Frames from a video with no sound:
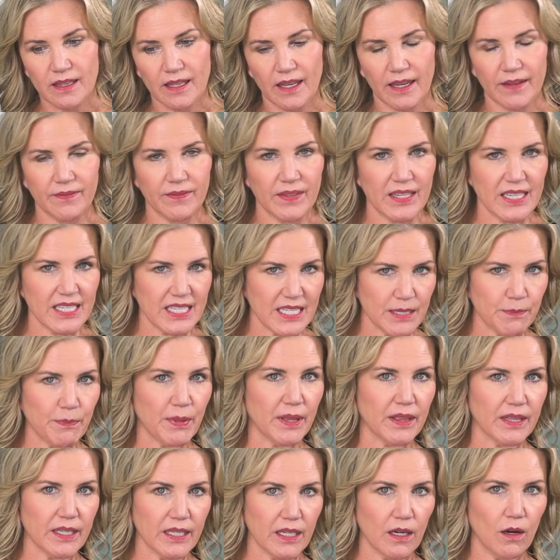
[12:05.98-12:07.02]
life is
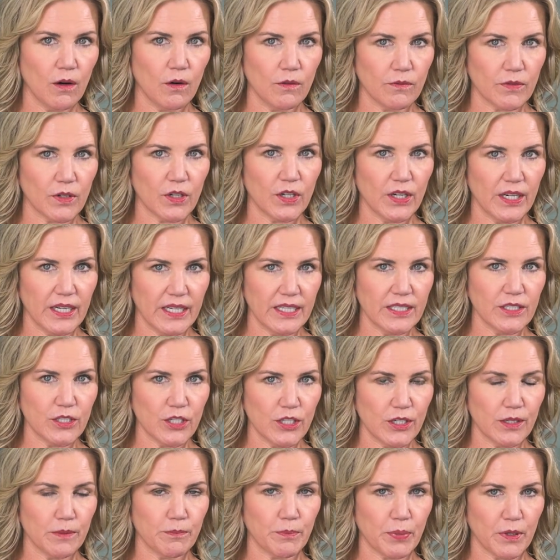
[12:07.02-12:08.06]
spilling over
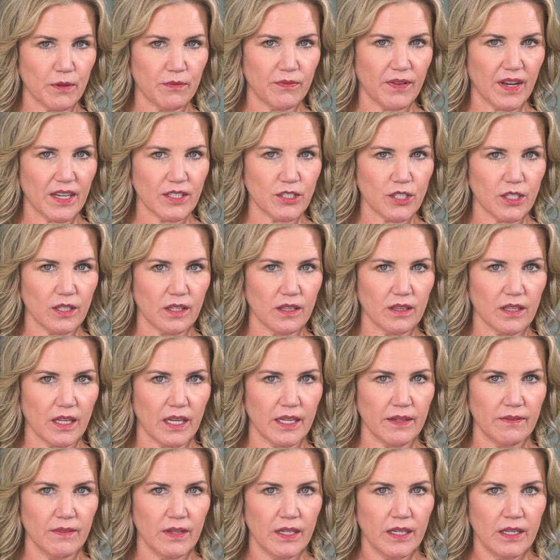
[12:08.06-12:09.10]
into your professional
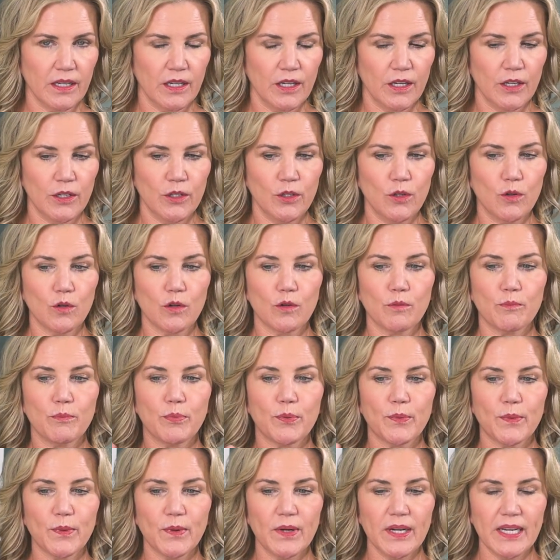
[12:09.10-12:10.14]
life. You're
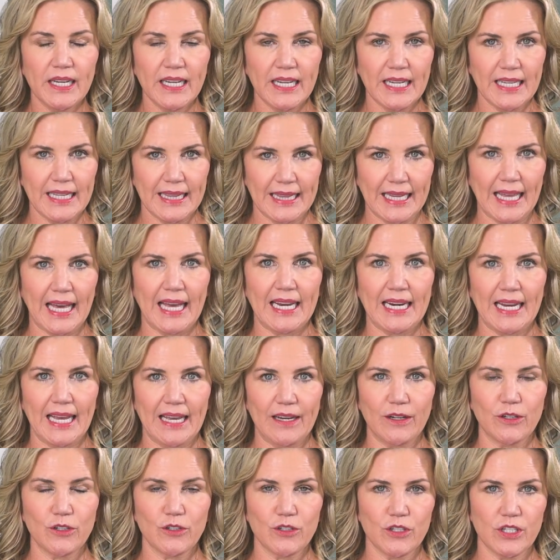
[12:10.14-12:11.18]
bringing that
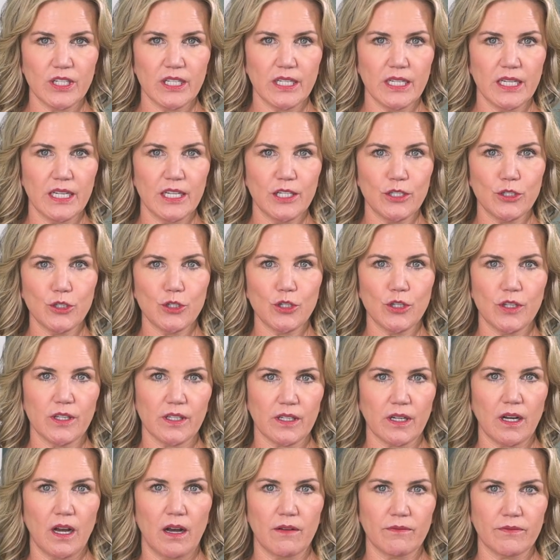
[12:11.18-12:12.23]
energy into the
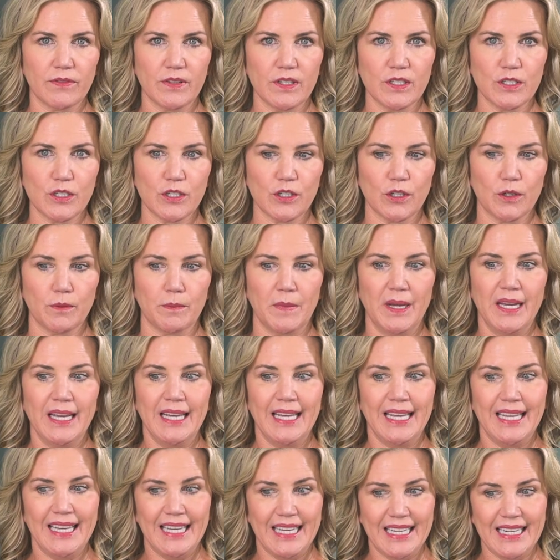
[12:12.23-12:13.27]
conference room.
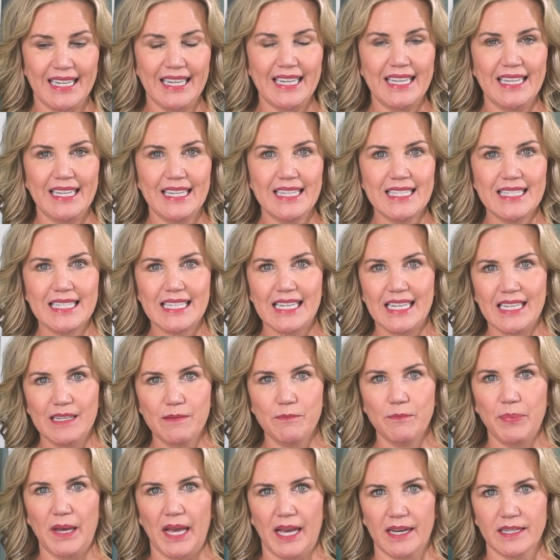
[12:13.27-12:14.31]
It is
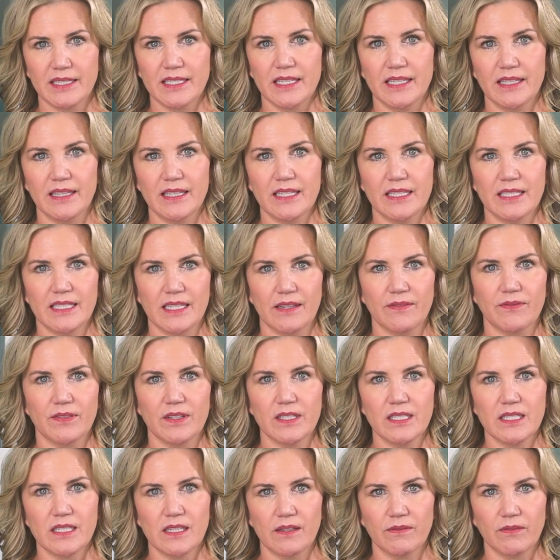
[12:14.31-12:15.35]
impacting the
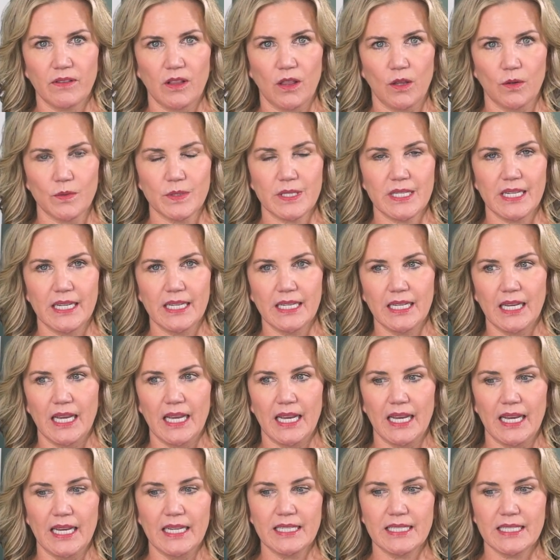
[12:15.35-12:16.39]
difference of closing
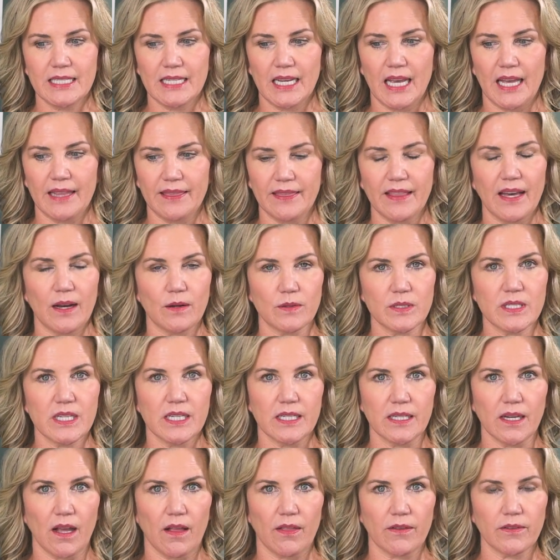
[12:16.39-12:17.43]
a
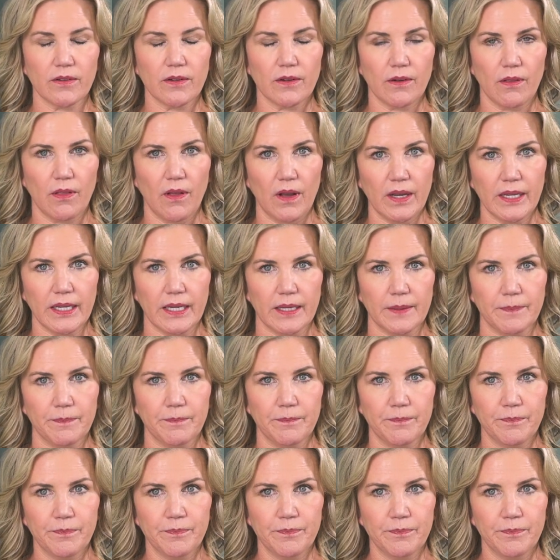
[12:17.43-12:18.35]
$10,000 client.